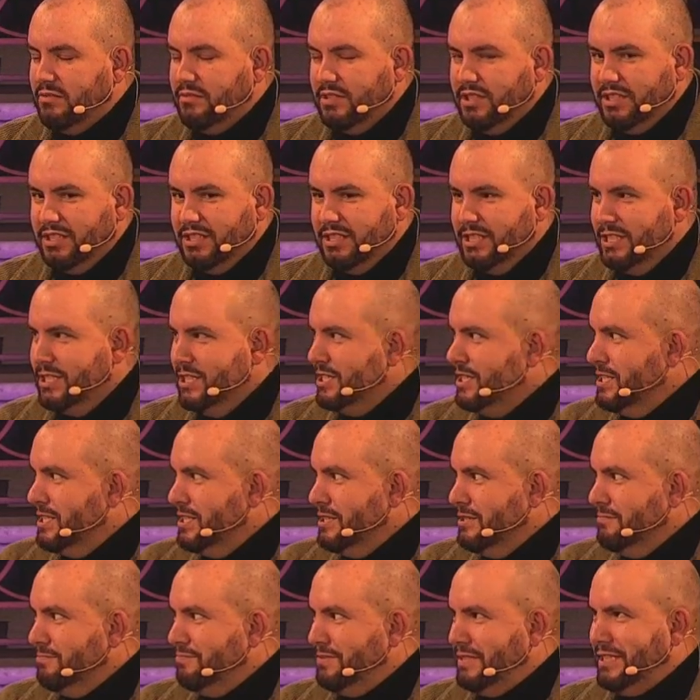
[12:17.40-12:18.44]
That's not the
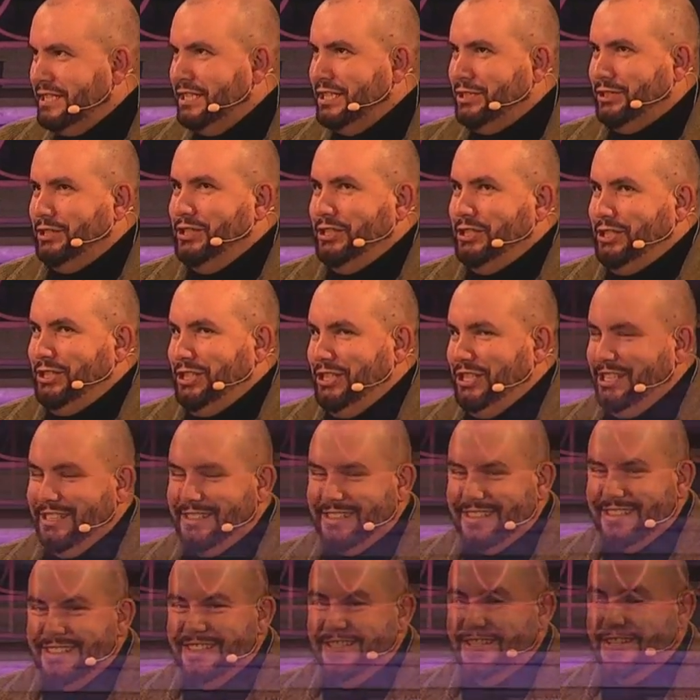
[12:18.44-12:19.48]
answer I
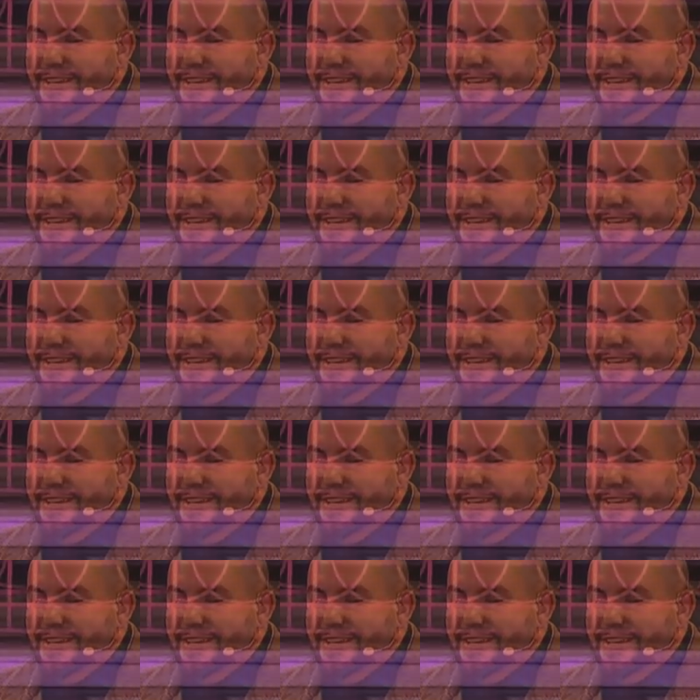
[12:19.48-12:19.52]
want.